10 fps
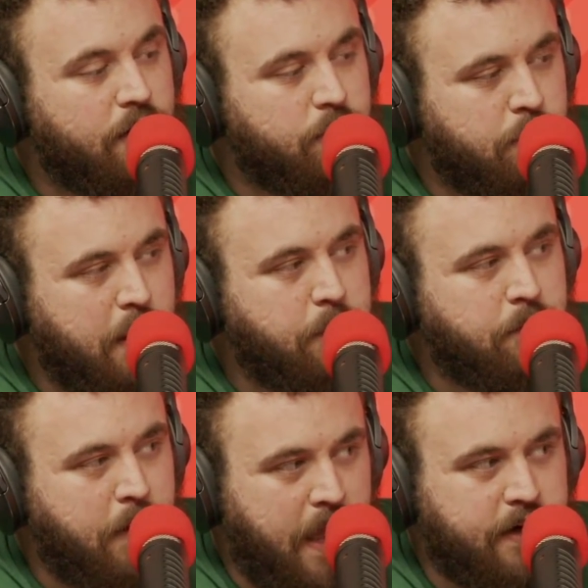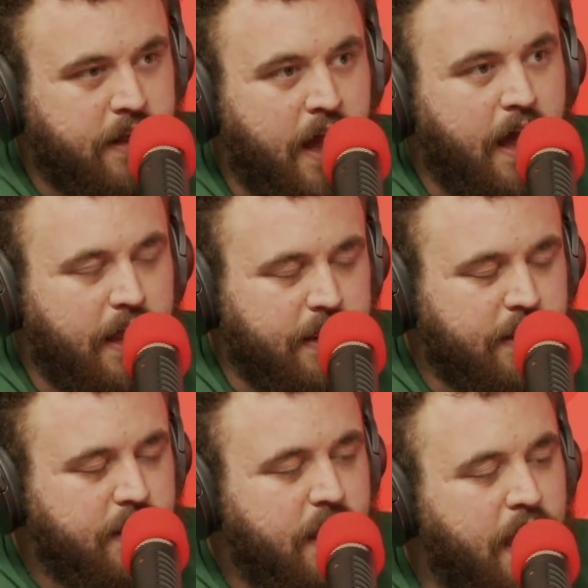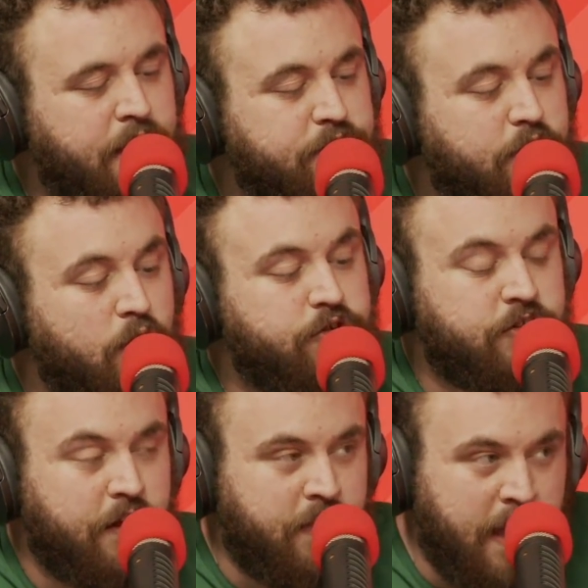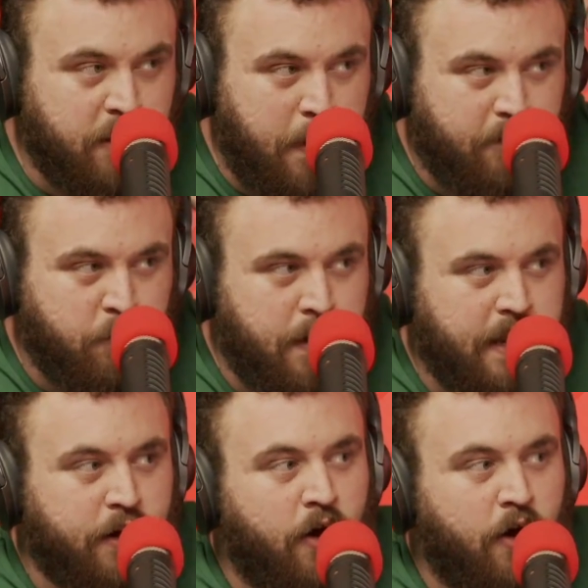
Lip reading: may be bad guy. And so she's got that in the back of her mind,